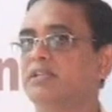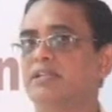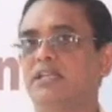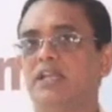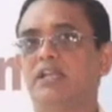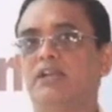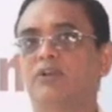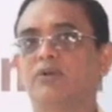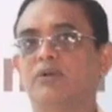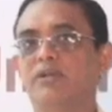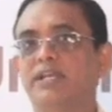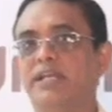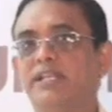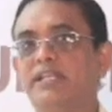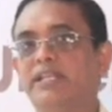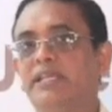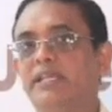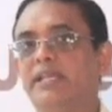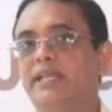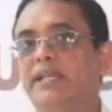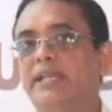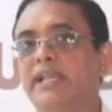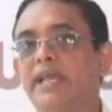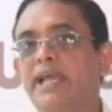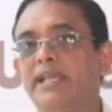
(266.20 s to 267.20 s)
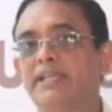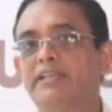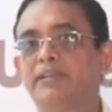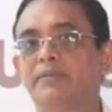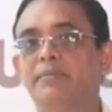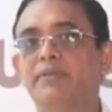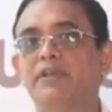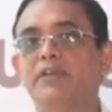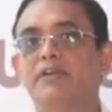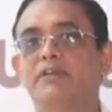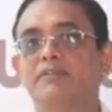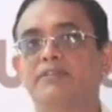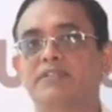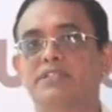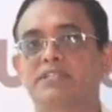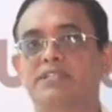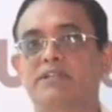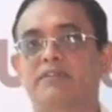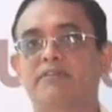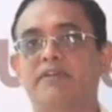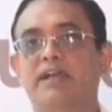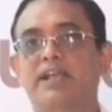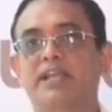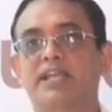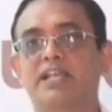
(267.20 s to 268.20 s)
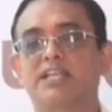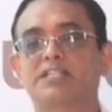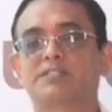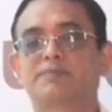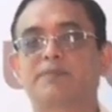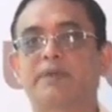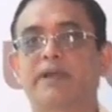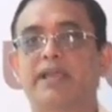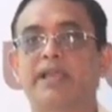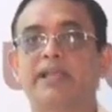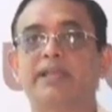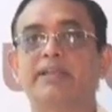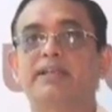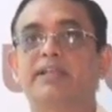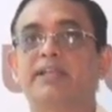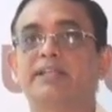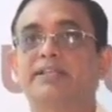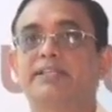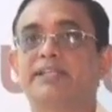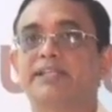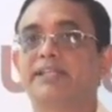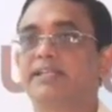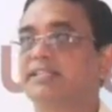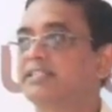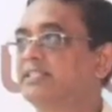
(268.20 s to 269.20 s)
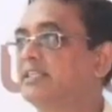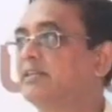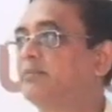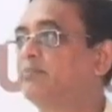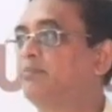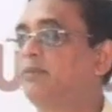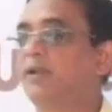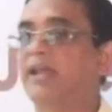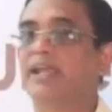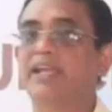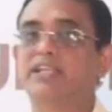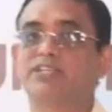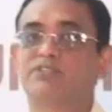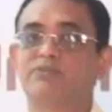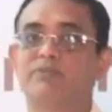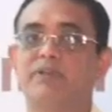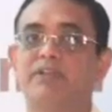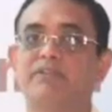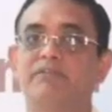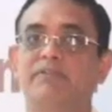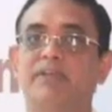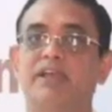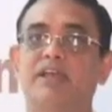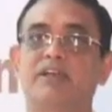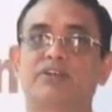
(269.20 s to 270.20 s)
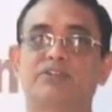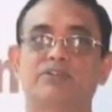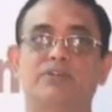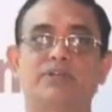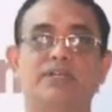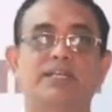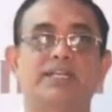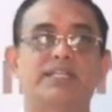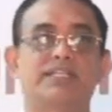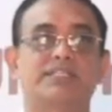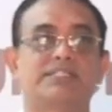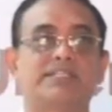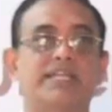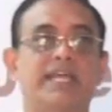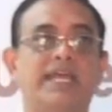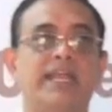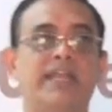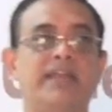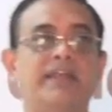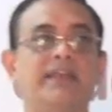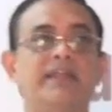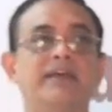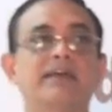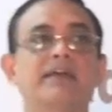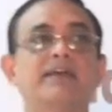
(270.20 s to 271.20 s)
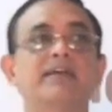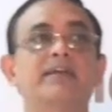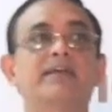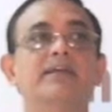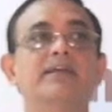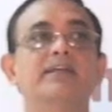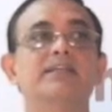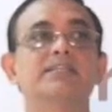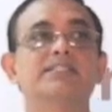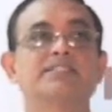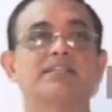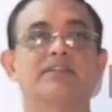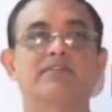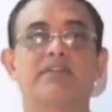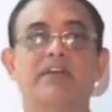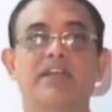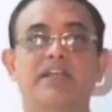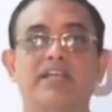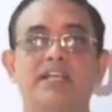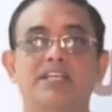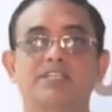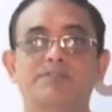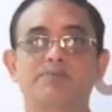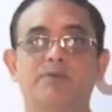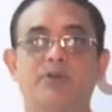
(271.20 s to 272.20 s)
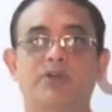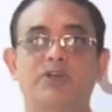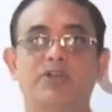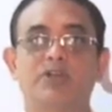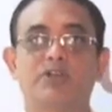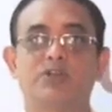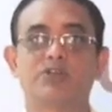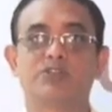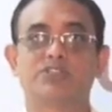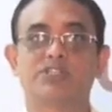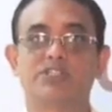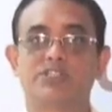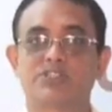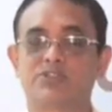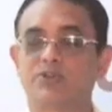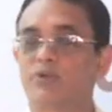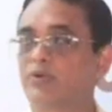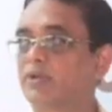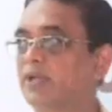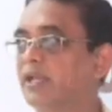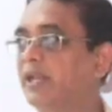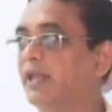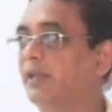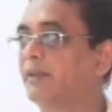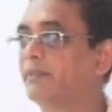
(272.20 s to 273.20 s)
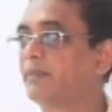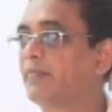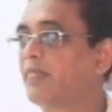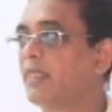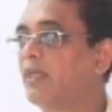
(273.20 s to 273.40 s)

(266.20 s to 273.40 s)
A look at the anatomy of the cervical spine, I think, is in place when we are to understand cervical spondylosis totally.